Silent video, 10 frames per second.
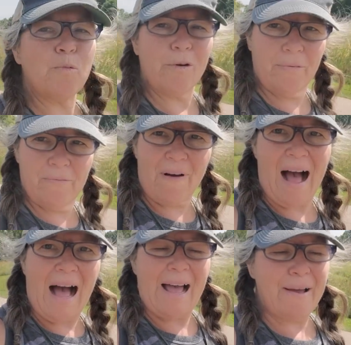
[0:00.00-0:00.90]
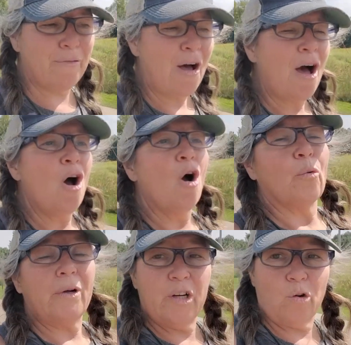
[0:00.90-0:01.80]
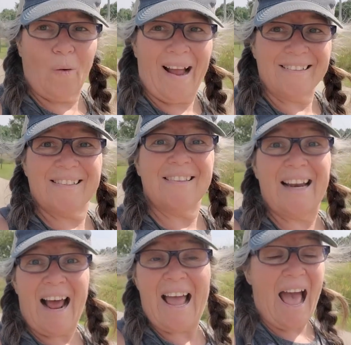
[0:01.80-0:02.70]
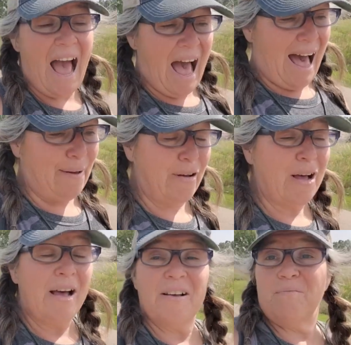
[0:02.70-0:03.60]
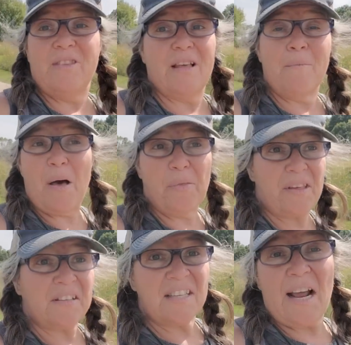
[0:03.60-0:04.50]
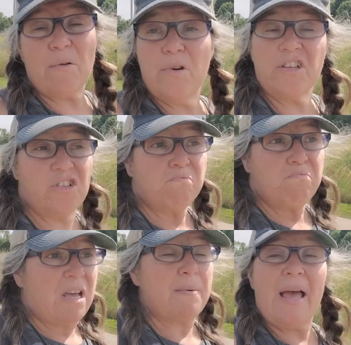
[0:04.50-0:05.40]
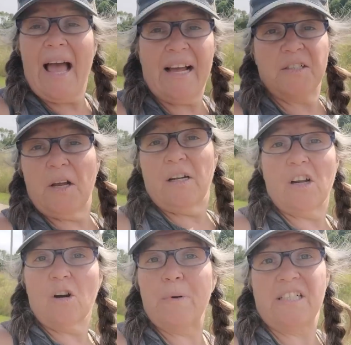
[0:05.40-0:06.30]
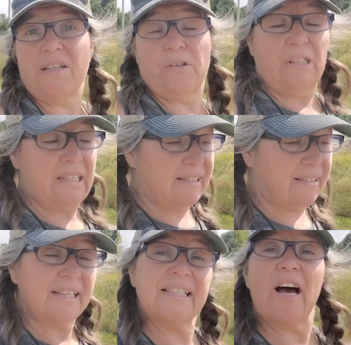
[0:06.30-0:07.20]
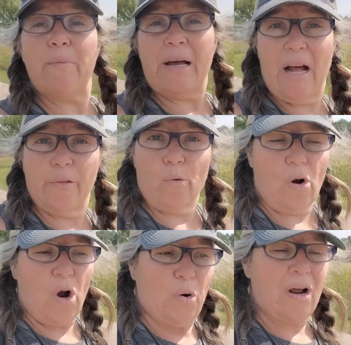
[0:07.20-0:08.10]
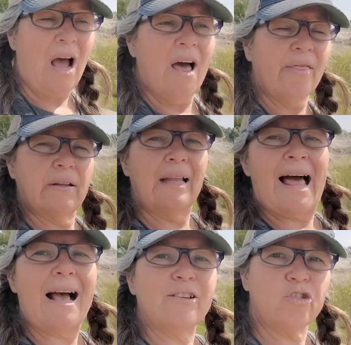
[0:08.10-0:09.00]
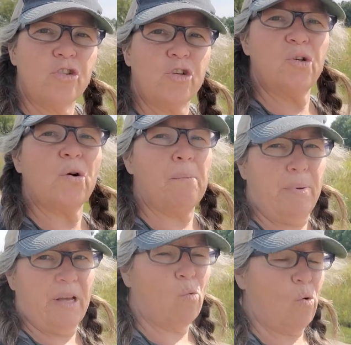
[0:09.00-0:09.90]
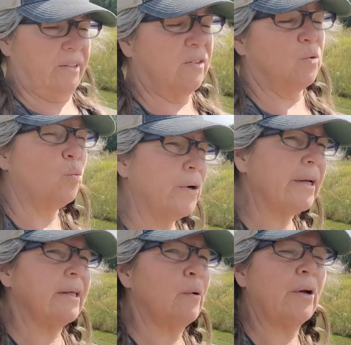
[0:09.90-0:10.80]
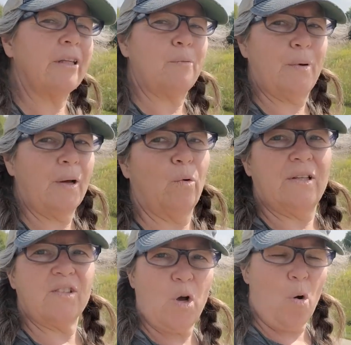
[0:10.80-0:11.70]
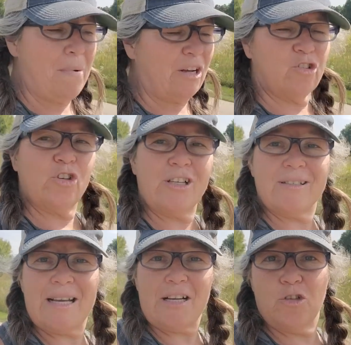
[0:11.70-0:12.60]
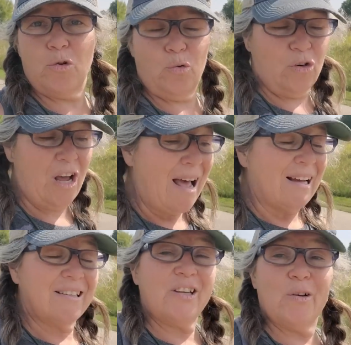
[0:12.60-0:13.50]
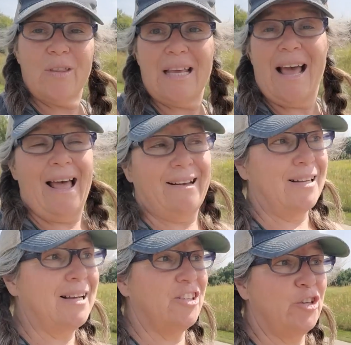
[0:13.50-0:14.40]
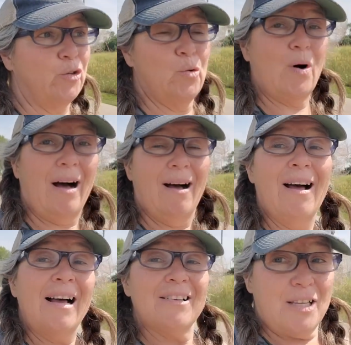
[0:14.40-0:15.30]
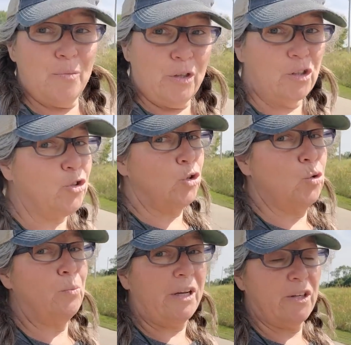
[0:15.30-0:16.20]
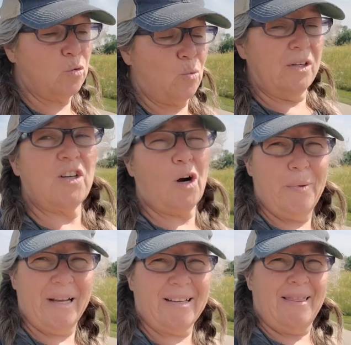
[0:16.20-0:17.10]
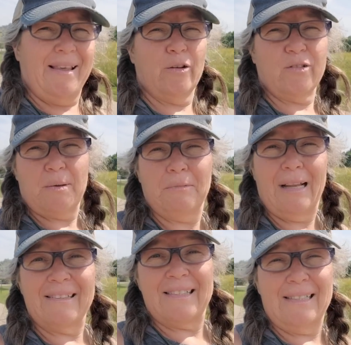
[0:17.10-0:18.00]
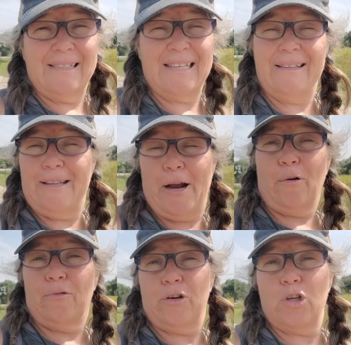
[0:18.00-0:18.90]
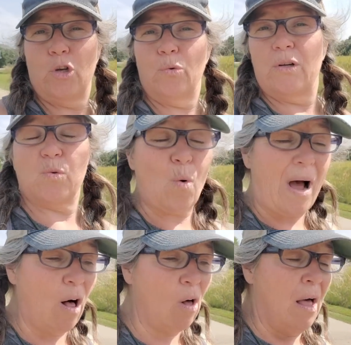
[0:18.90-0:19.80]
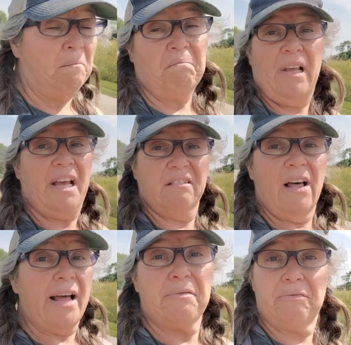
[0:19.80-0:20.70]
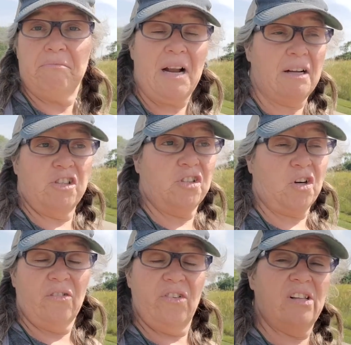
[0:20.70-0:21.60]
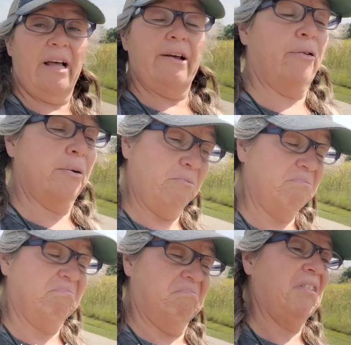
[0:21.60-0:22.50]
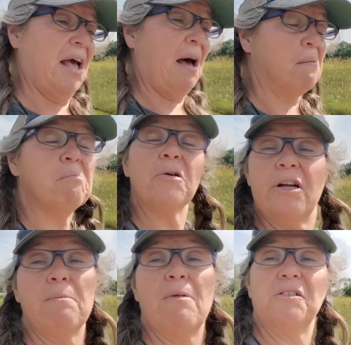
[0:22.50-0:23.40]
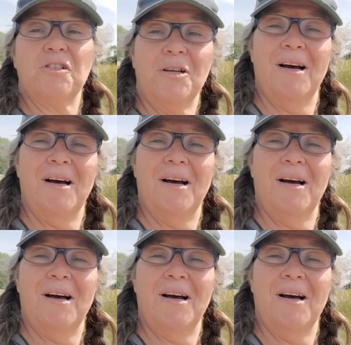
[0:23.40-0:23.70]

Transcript: with five regrets that I have about things that I wish maybe I had done a little bit differently since I've been on the road. The last two are big ones, really, really big ones. So make sure you stay tuned till the end to uh, see what the two biggest ones are because I think there's some lessons in there for you as well in life, not just RV life yeah, pretty much.